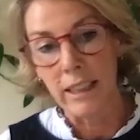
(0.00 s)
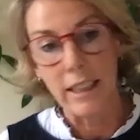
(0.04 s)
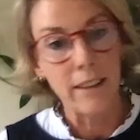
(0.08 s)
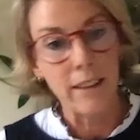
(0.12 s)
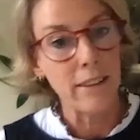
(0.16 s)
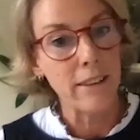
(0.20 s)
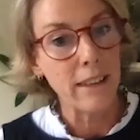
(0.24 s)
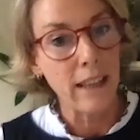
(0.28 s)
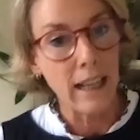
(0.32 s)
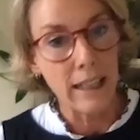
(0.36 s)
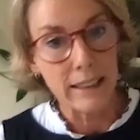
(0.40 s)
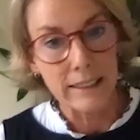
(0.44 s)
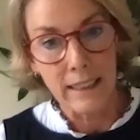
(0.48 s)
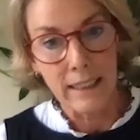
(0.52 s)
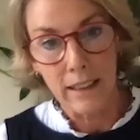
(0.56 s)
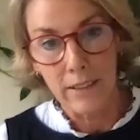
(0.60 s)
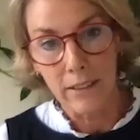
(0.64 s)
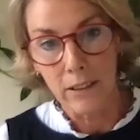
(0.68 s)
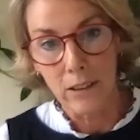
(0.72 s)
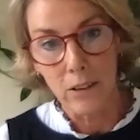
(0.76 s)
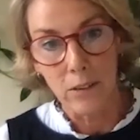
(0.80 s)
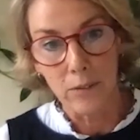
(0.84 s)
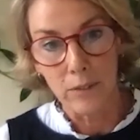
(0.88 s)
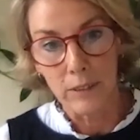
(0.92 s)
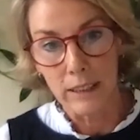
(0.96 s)
And that's how
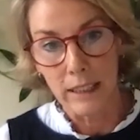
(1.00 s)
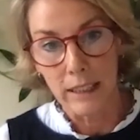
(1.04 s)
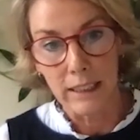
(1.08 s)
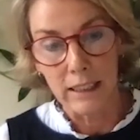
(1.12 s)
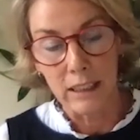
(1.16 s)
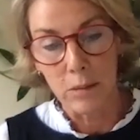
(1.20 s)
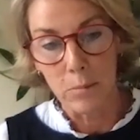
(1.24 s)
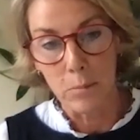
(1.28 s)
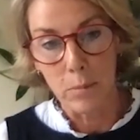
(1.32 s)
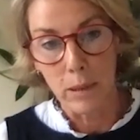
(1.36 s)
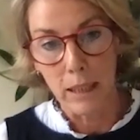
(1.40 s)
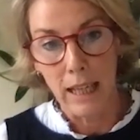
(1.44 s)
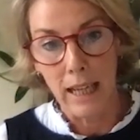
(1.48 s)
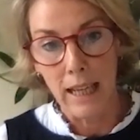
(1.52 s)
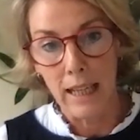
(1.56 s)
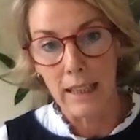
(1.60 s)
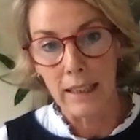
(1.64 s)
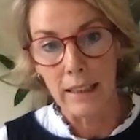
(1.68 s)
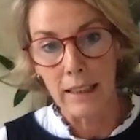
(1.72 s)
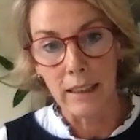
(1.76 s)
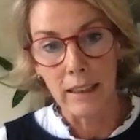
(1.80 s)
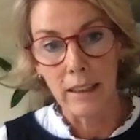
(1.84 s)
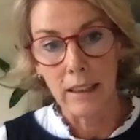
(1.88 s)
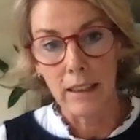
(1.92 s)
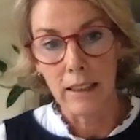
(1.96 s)
the conversation
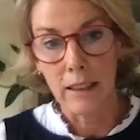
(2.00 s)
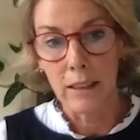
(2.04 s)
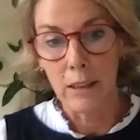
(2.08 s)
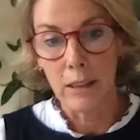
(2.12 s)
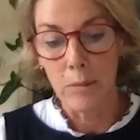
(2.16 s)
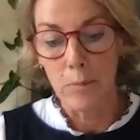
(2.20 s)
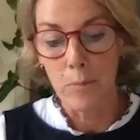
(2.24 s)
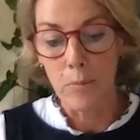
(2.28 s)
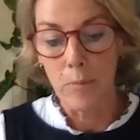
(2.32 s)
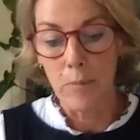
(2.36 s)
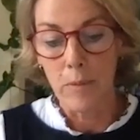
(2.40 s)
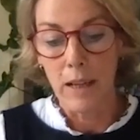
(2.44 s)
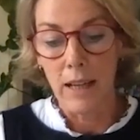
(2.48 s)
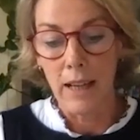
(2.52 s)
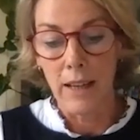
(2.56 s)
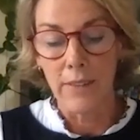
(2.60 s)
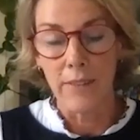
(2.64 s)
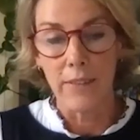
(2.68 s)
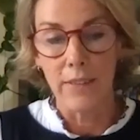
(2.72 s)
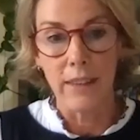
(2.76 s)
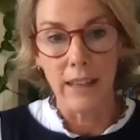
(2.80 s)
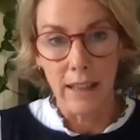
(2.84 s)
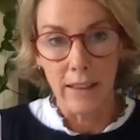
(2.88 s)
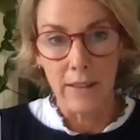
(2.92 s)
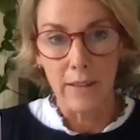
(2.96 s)
began.
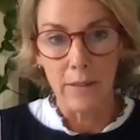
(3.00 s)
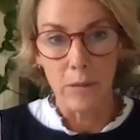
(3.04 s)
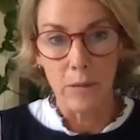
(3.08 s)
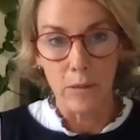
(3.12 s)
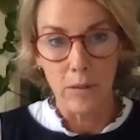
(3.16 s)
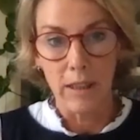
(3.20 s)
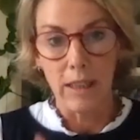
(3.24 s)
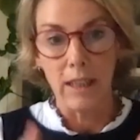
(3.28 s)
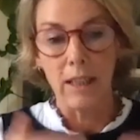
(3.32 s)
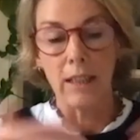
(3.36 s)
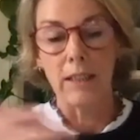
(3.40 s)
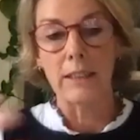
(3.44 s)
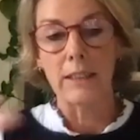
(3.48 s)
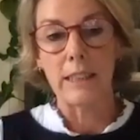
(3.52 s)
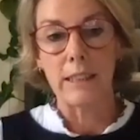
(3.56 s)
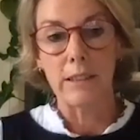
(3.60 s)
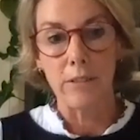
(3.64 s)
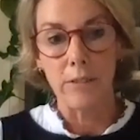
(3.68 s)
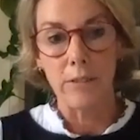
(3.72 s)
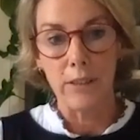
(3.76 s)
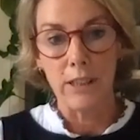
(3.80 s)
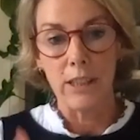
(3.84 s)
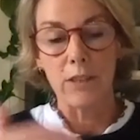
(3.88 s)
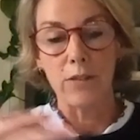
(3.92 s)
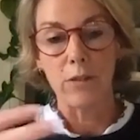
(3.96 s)
And then the idea
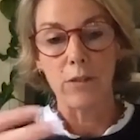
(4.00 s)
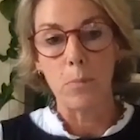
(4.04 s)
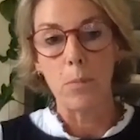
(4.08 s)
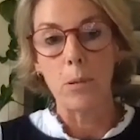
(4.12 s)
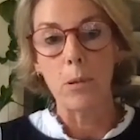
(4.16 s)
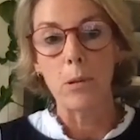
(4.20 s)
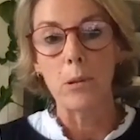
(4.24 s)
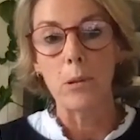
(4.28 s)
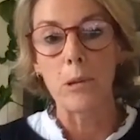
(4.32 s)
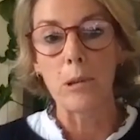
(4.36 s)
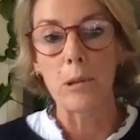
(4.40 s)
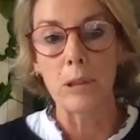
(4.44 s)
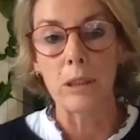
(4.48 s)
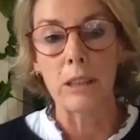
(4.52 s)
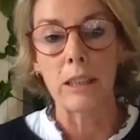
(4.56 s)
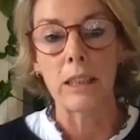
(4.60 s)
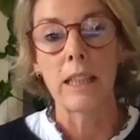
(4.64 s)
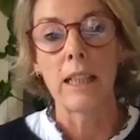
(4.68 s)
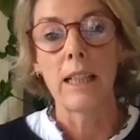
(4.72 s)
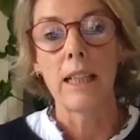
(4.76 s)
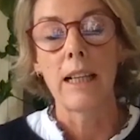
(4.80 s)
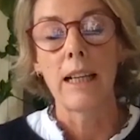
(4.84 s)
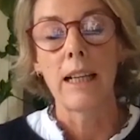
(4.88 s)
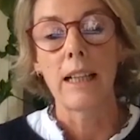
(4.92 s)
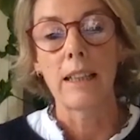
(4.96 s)
of this report
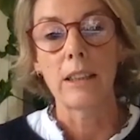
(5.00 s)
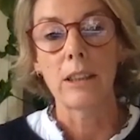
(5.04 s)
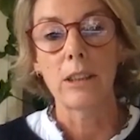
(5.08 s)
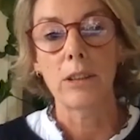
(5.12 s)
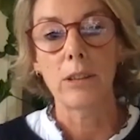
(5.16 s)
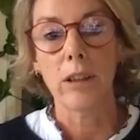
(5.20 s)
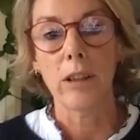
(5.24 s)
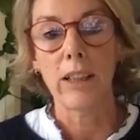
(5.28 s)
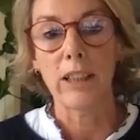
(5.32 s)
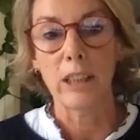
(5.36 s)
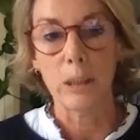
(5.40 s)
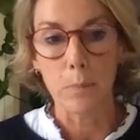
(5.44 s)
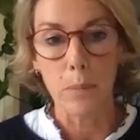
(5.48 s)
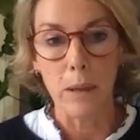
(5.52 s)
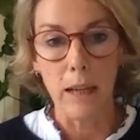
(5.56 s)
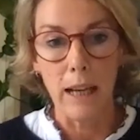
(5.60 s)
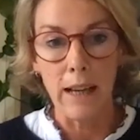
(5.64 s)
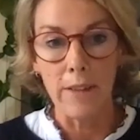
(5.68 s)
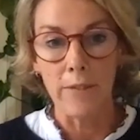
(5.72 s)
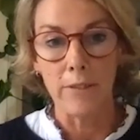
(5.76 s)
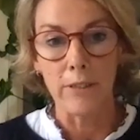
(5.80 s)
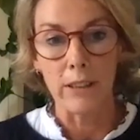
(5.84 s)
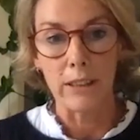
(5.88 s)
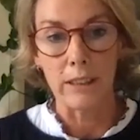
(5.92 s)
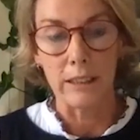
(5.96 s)
and trying to put
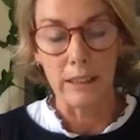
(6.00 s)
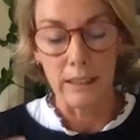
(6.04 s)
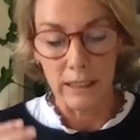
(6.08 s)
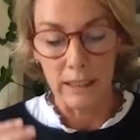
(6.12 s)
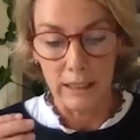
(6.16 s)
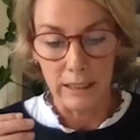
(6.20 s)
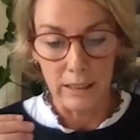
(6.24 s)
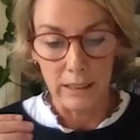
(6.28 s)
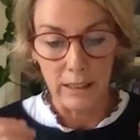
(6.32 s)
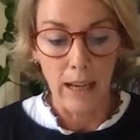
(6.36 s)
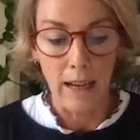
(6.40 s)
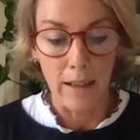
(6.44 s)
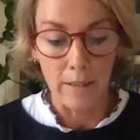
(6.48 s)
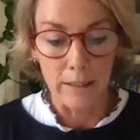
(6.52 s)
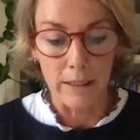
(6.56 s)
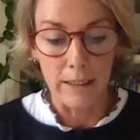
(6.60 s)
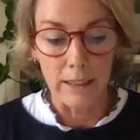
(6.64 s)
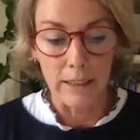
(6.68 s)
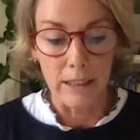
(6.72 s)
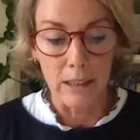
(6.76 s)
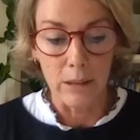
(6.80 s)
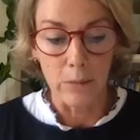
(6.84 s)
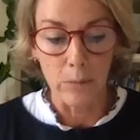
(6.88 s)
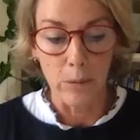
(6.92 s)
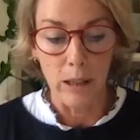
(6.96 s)
evidence out
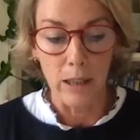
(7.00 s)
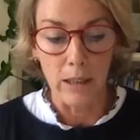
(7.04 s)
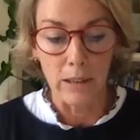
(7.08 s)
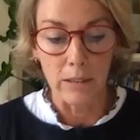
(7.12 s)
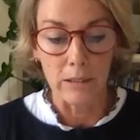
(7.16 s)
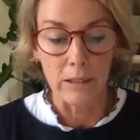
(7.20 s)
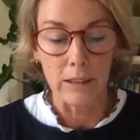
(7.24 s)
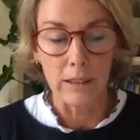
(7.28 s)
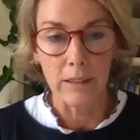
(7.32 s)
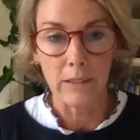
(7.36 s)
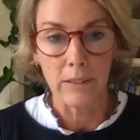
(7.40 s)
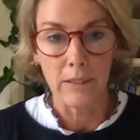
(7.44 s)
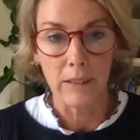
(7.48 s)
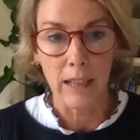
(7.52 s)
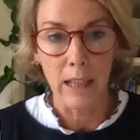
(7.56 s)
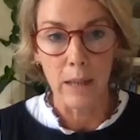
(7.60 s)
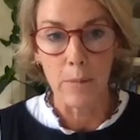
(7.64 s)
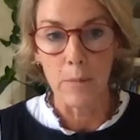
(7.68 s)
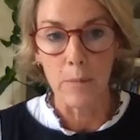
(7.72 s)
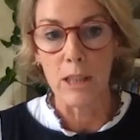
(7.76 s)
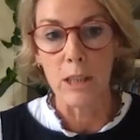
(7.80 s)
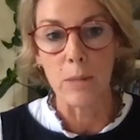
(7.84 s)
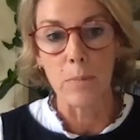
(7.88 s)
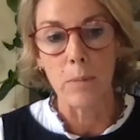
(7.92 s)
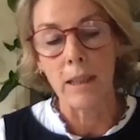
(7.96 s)
into the world
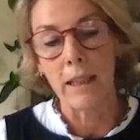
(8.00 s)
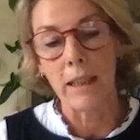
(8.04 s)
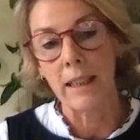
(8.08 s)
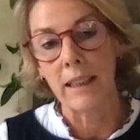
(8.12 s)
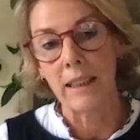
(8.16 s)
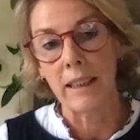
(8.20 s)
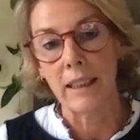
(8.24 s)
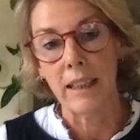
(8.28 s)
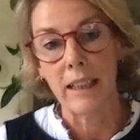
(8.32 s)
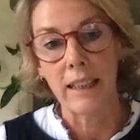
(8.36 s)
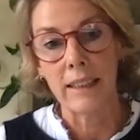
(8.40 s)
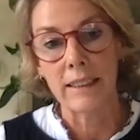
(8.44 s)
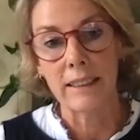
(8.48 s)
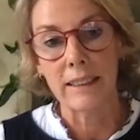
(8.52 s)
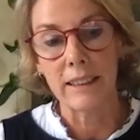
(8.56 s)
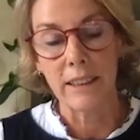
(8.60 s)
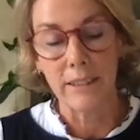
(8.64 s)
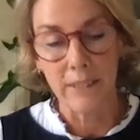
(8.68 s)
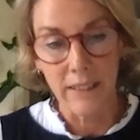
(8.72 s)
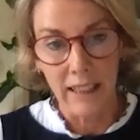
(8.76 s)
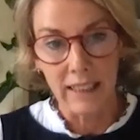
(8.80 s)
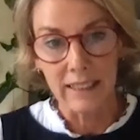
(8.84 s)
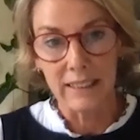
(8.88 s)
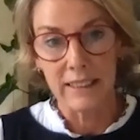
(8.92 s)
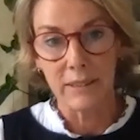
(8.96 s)
came into being. And
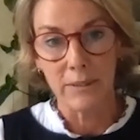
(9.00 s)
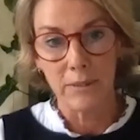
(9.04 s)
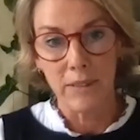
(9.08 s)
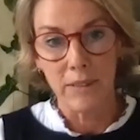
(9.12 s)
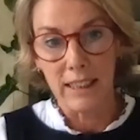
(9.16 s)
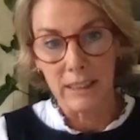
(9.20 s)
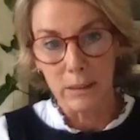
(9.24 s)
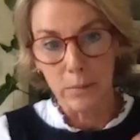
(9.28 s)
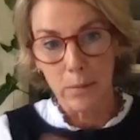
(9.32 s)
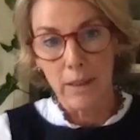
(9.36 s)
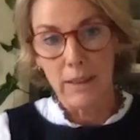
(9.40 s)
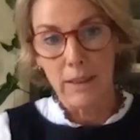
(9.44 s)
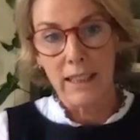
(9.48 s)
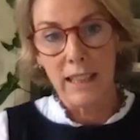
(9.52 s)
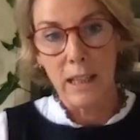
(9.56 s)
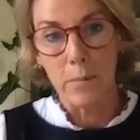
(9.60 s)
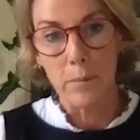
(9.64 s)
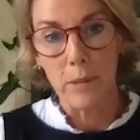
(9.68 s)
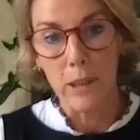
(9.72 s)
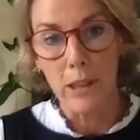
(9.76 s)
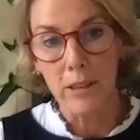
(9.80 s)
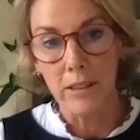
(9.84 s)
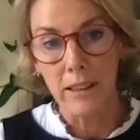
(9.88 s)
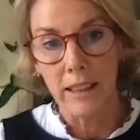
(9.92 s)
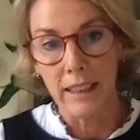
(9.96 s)
so that's where the
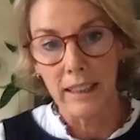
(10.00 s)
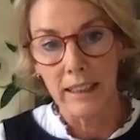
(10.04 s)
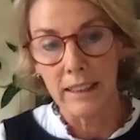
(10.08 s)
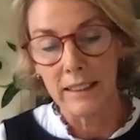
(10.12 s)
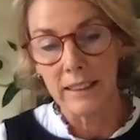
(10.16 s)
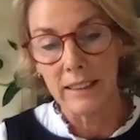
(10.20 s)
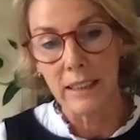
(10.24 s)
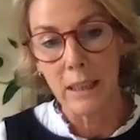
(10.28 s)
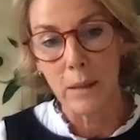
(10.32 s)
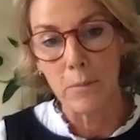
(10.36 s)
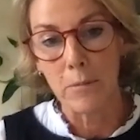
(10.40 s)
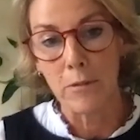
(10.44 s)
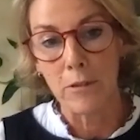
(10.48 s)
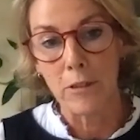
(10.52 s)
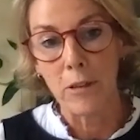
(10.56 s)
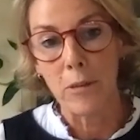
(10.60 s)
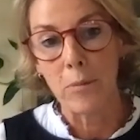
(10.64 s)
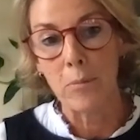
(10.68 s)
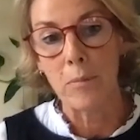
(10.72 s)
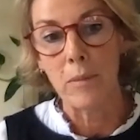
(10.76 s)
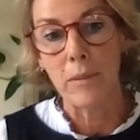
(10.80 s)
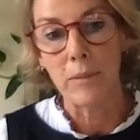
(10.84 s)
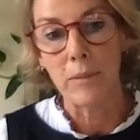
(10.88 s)
MQ link has come from.